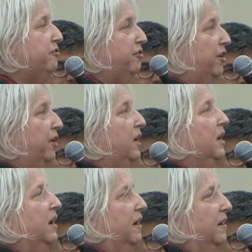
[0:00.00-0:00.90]
of
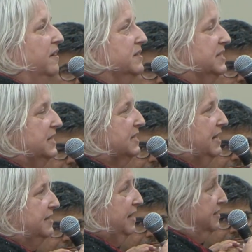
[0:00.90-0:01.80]

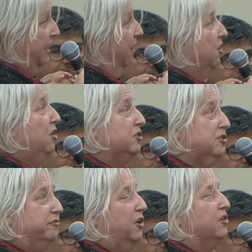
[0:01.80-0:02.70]
things like that. There are a
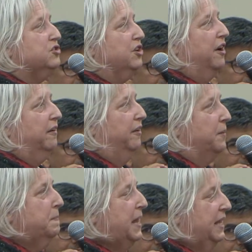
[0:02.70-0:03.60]
lot of
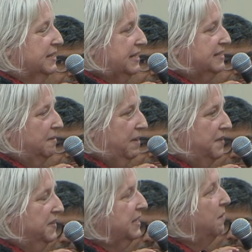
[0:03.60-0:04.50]
other data
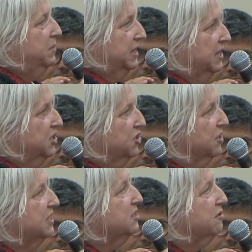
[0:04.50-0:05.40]
mining
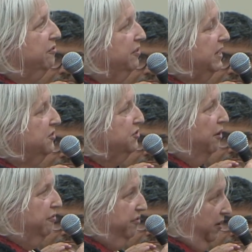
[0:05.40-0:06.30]
applications in the
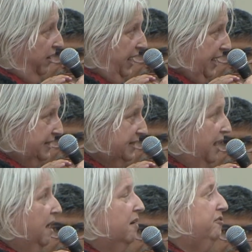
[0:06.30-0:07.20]
field of
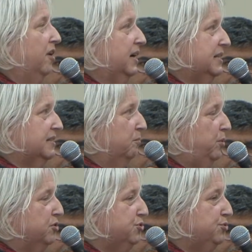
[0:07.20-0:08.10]
health. For
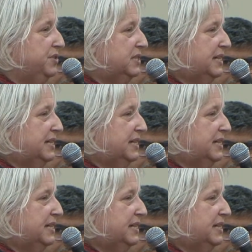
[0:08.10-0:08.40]
example, to